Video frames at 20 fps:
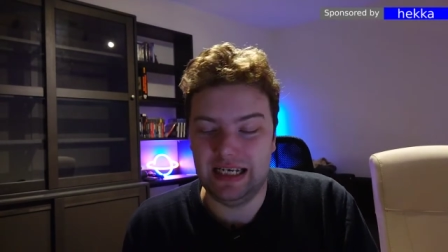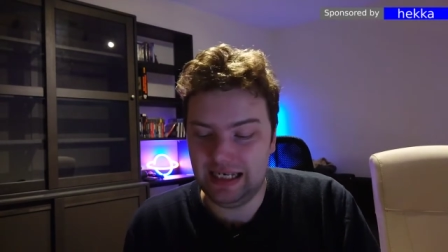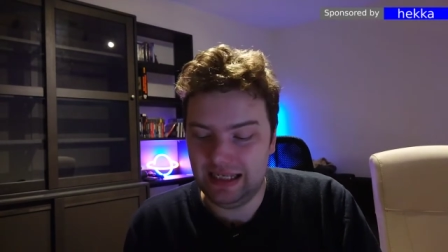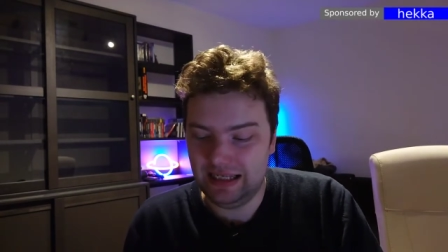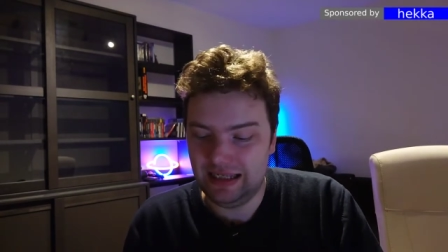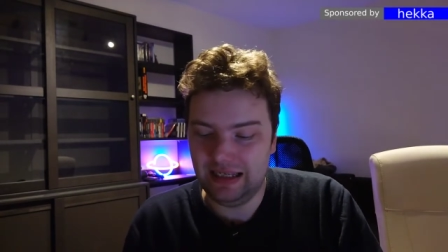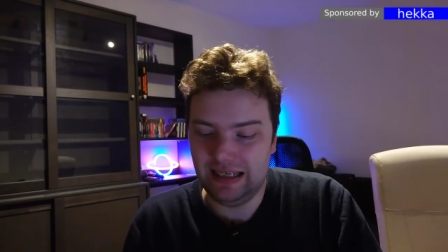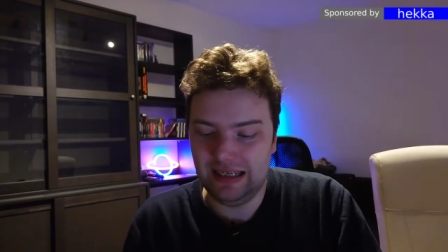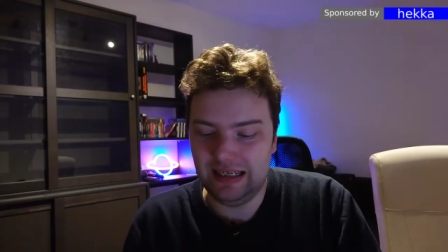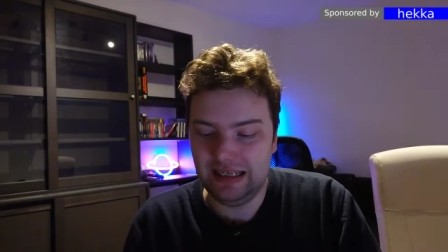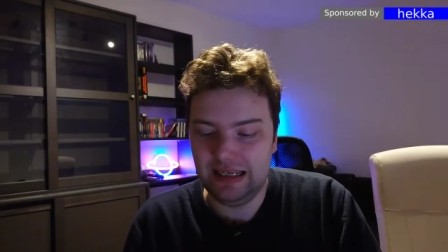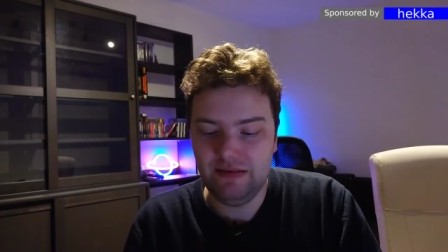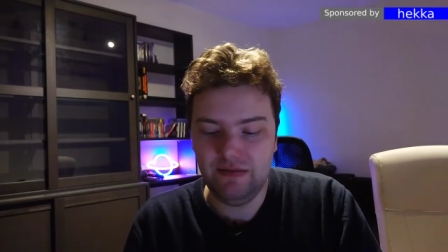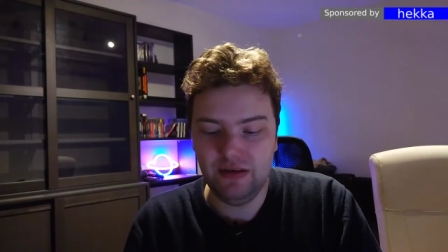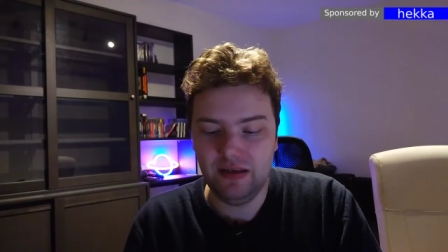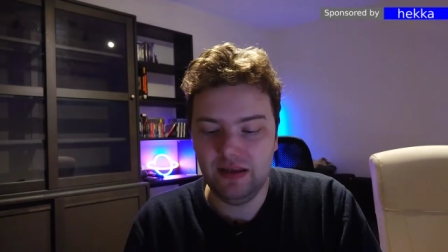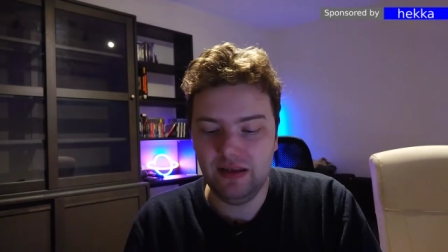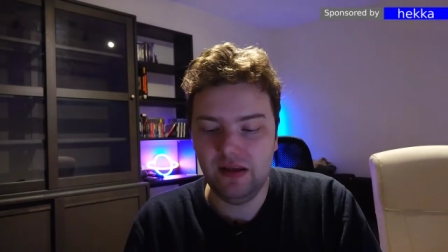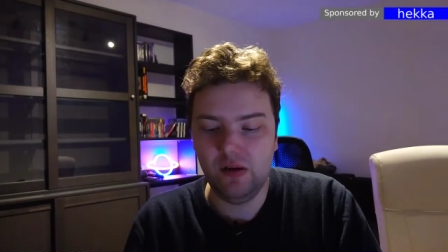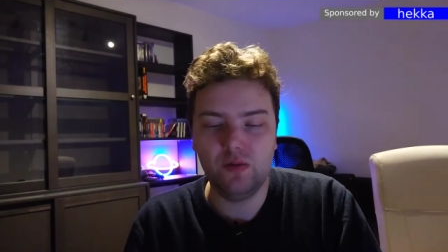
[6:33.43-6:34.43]
And
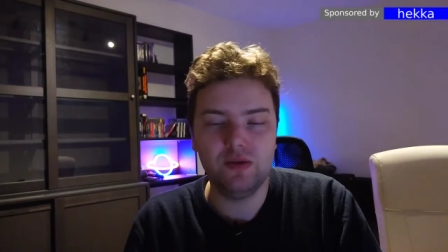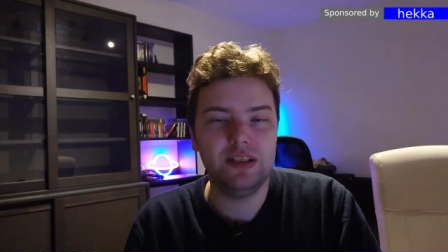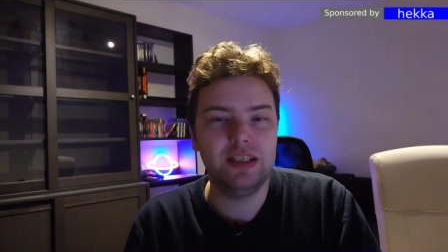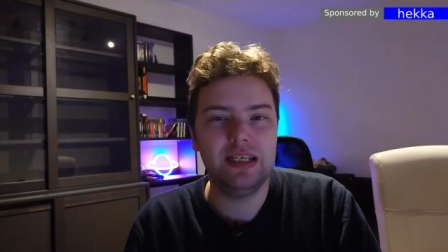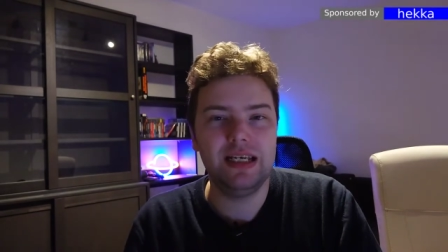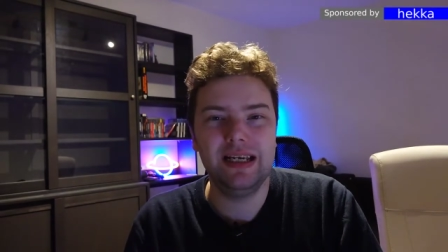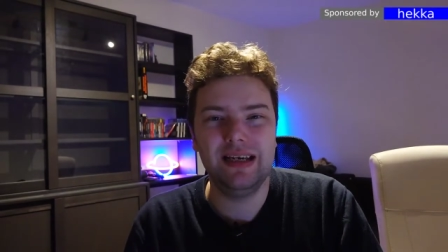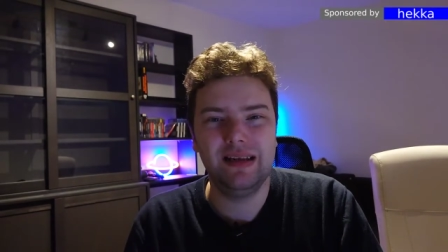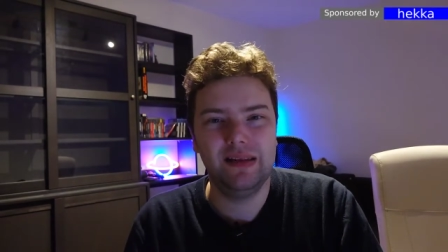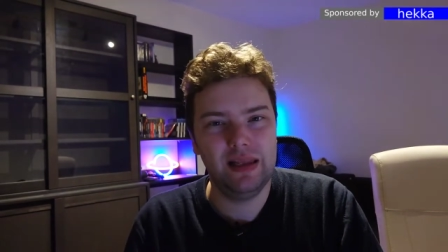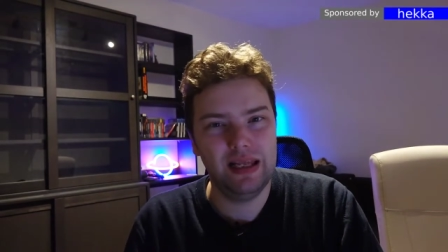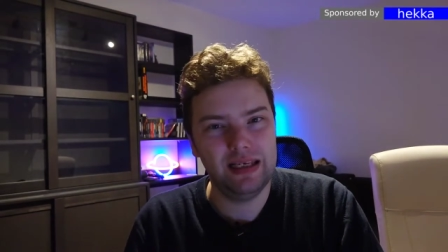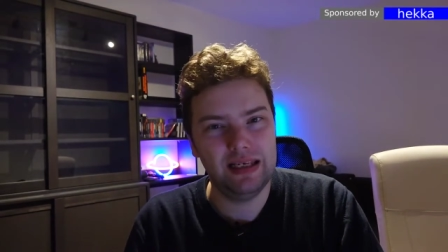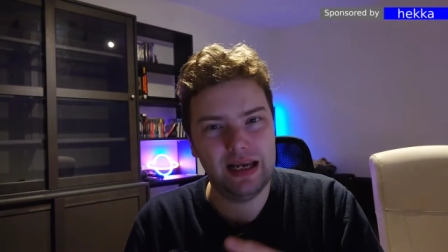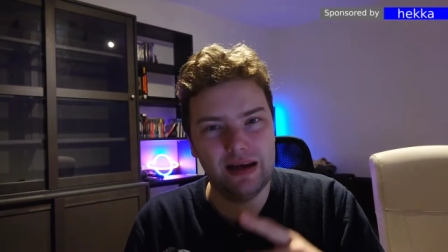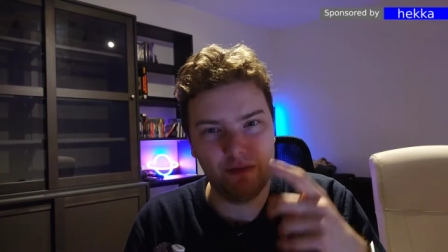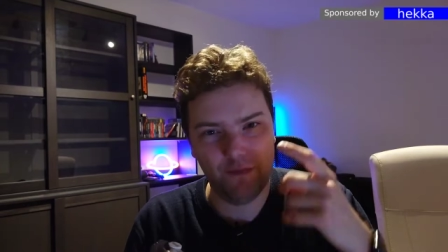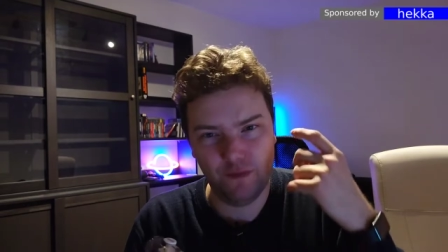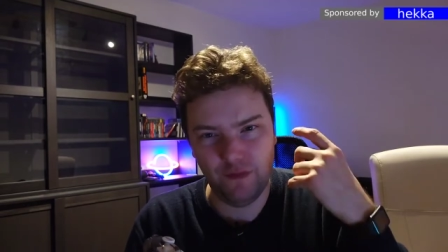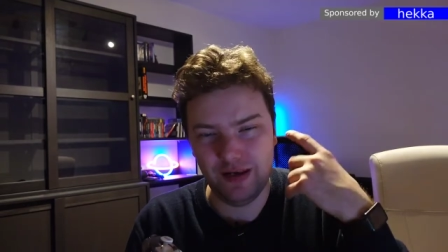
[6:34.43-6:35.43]
even those here that
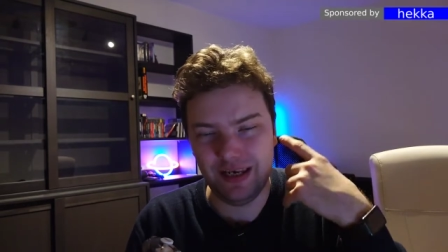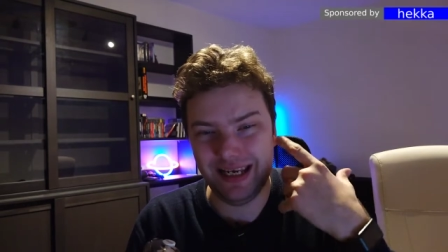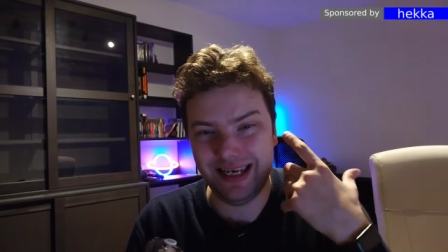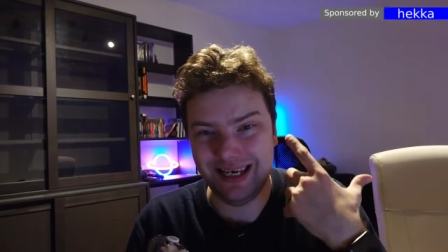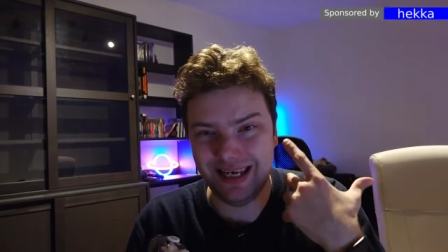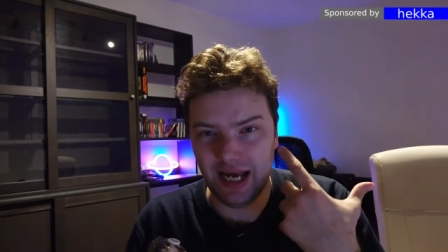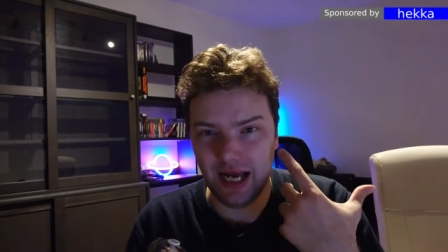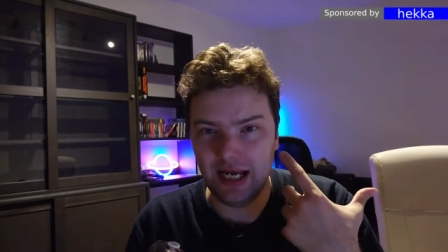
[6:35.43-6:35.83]
are fitting